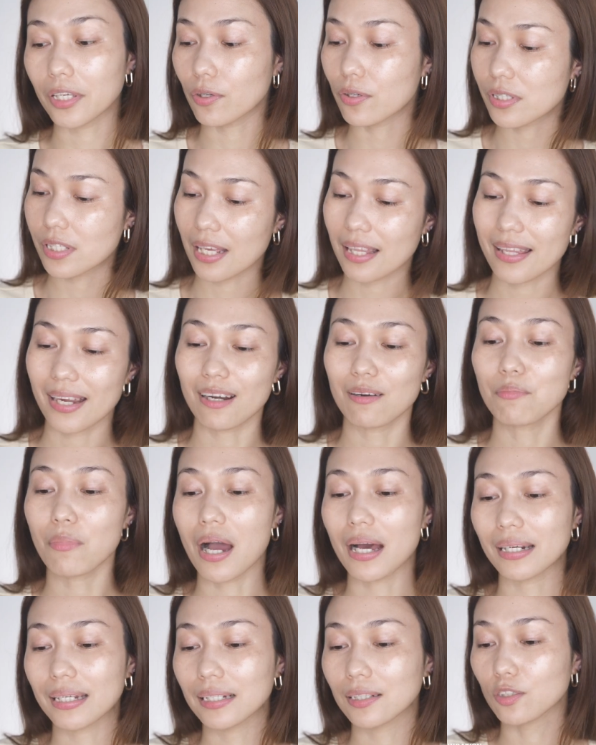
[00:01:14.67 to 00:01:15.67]
using the
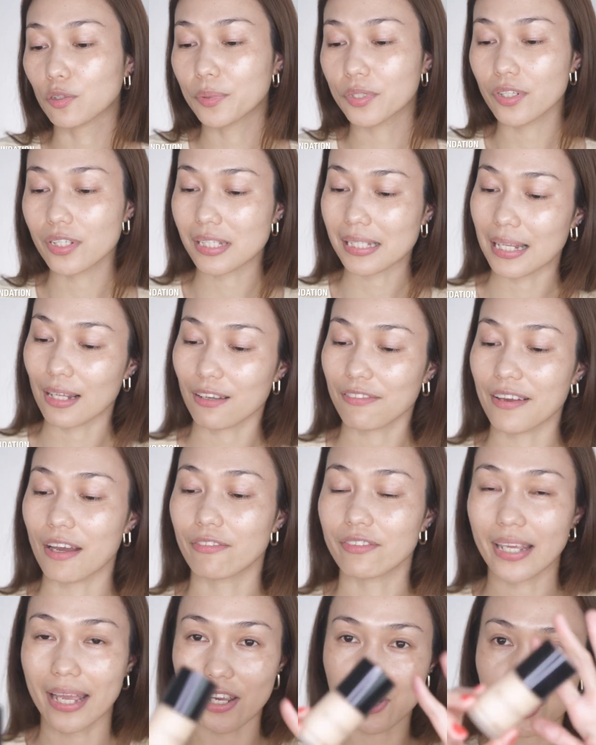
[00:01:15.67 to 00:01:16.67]
Armani Luminous Silk
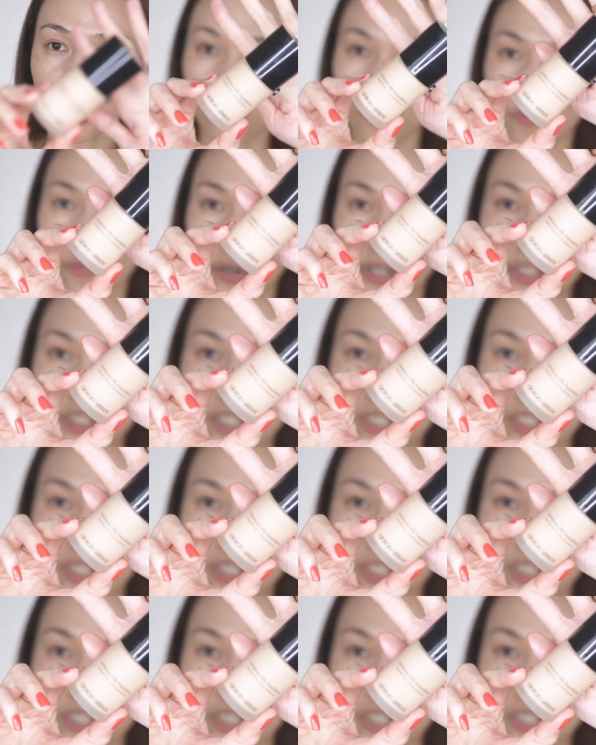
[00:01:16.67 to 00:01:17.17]
Foundation for